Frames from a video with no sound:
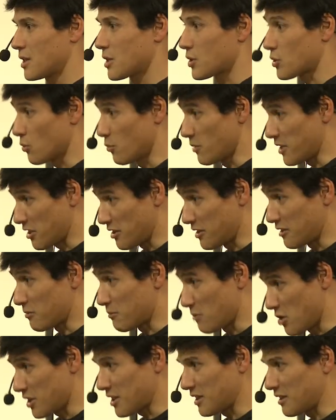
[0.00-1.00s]
So regarding
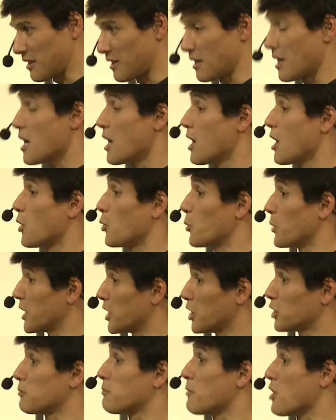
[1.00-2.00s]
marketing, we
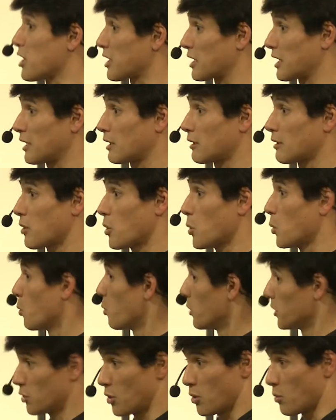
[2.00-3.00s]
got a market
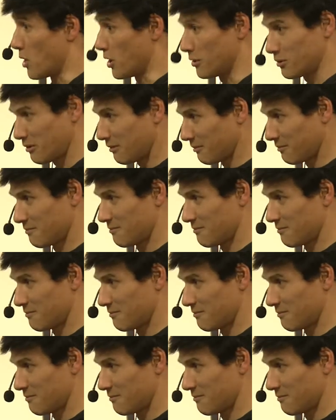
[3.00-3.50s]
we don't want,